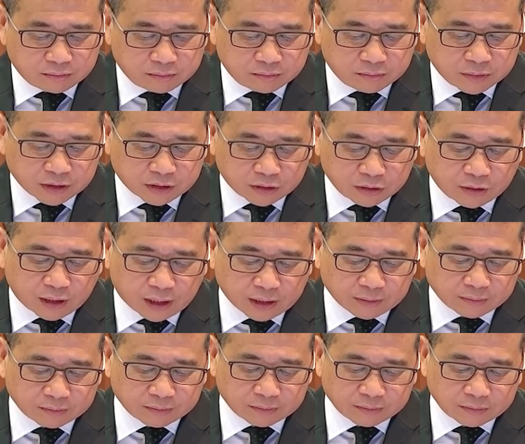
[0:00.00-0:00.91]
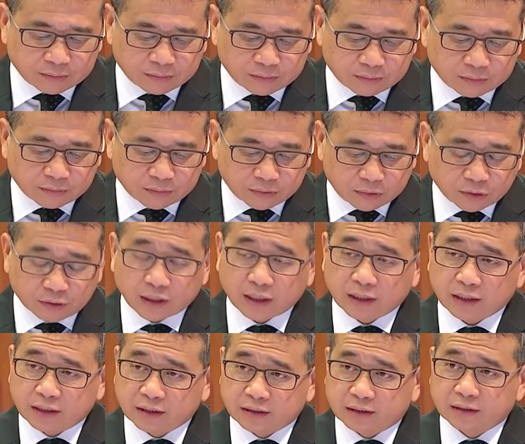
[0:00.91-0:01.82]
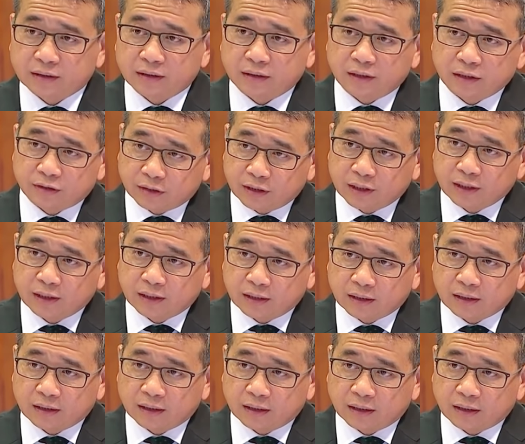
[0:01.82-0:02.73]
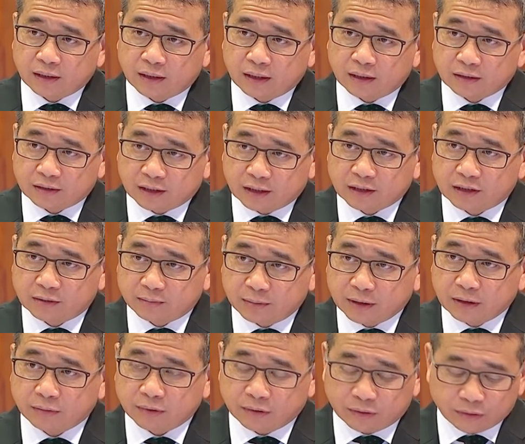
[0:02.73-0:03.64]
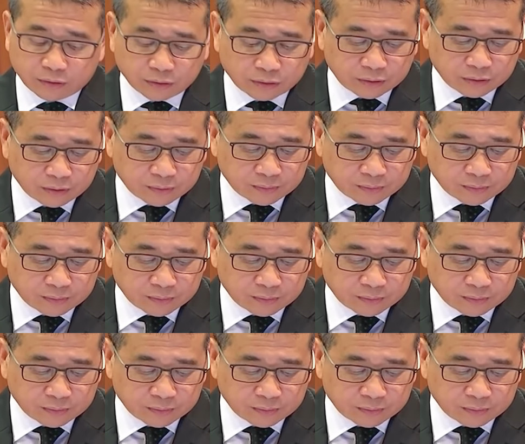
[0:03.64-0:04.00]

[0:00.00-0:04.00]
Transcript: Ms. Loh, I'm looking at this literally as I speak with you.